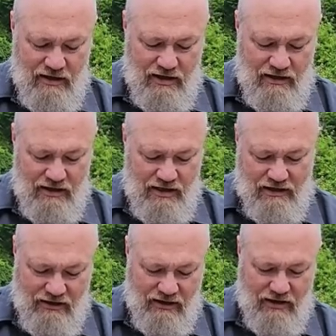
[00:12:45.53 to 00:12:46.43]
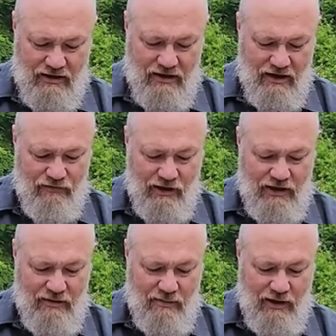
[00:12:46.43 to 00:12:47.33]
And then uh, after I
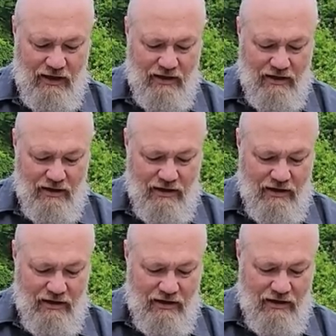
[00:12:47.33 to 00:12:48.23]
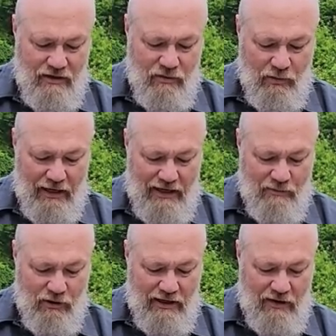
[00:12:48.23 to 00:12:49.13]
get my new
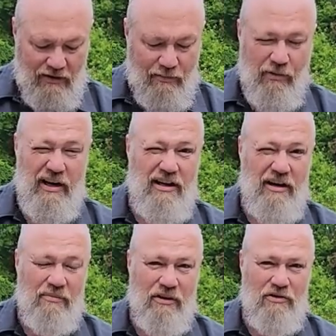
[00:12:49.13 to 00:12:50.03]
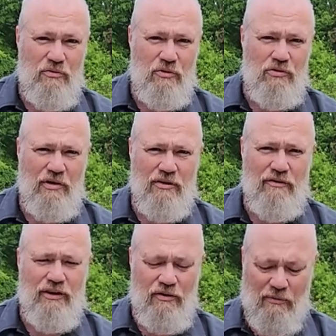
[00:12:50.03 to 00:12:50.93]
braiding book out and I braid a couple others, we'll do
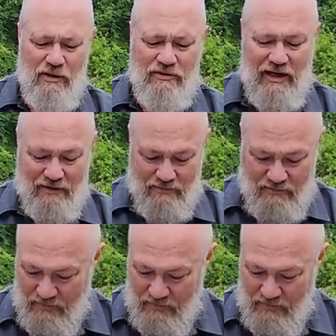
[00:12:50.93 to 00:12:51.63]
another video about that.